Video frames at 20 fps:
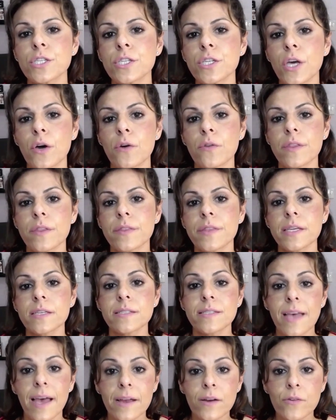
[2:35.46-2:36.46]
to know that the
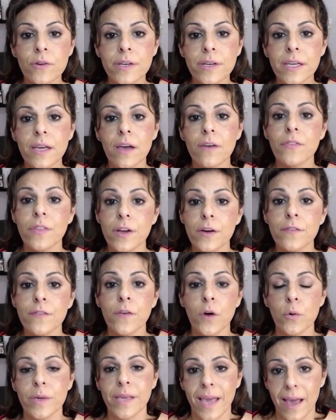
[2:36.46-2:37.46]
integrity of their
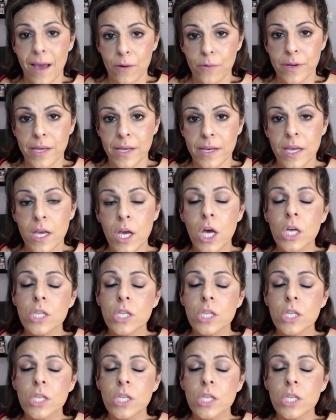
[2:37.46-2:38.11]
vote counted.